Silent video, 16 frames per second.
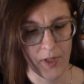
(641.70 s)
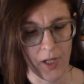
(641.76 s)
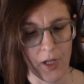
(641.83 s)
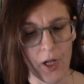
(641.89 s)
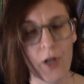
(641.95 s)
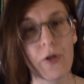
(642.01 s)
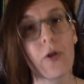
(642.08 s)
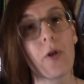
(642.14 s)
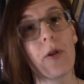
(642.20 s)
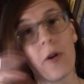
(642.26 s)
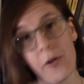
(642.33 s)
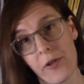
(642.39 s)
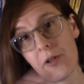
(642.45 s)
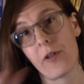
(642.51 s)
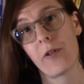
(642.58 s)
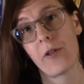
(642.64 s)
So
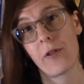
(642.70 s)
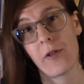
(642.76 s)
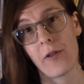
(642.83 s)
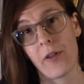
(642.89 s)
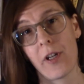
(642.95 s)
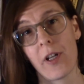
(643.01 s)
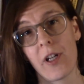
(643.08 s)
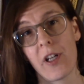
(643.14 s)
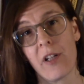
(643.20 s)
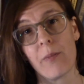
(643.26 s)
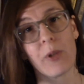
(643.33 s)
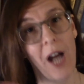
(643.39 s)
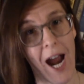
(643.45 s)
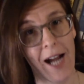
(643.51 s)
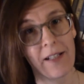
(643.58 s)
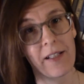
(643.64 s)
those are the
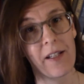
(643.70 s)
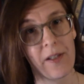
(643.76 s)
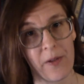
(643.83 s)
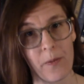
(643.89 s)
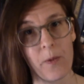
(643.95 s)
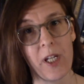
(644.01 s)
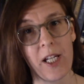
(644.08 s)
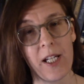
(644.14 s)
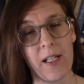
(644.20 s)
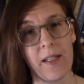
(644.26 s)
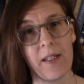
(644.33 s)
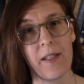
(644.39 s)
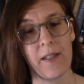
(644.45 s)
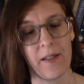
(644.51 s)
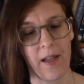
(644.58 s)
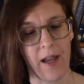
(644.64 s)
practice
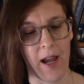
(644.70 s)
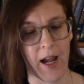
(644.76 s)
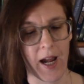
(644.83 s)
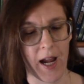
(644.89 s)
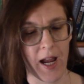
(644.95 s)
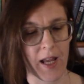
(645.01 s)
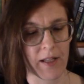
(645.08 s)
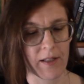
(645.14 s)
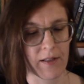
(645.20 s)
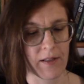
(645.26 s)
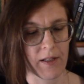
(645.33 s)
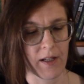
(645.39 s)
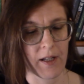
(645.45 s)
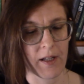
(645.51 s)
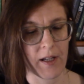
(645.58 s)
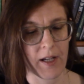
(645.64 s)
weeks, and
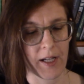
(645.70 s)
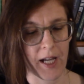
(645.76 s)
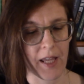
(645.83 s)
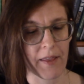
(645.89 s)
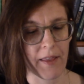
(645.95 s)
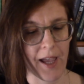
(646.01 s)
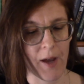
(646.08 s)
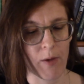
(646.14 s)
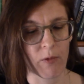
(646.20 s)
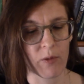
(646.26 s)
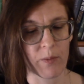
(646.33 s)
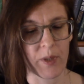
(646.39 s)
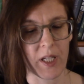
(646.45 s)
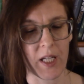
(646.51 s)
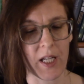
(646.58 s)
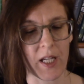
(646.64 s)
again, that will
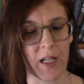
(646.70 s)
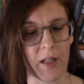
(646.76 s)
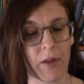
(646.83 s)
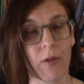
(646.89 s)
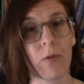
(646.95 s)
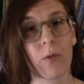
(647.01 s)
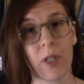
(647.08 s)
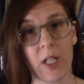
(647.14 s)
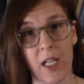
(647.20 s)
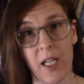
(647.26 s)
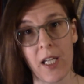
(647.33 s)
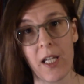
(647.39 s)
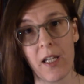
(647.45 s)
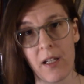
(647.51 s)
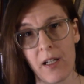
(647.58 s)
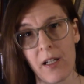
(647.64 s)
be
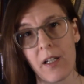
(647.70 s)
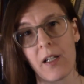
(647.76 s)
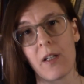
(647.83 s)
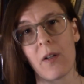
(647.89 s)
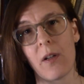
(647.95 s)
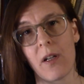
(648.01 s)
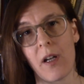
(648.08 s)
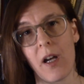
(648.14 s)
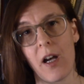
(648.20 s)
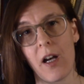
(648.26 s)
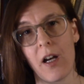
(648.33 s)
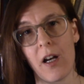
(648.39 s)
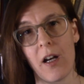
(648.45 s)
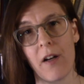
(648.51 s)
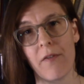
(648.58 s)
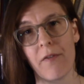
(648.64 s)
3
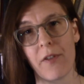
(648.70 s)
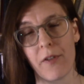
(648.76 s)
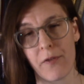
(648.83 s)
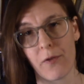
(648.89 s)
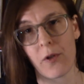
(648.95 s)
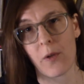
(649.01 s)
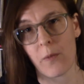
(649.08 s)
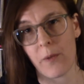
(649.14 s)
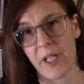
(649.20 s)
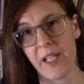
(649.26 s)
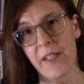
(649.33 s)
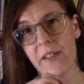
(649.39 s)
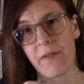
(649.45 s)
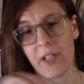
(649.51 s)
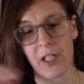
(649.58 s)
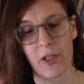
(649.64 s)
of the 4 weeks
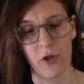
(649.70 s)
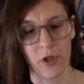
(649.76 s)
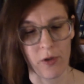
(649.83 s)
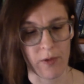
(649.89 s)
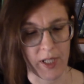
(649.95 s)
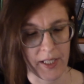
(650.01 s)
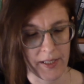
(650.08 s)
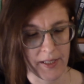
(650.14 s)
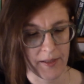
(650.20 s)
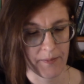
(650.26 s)
of each unit.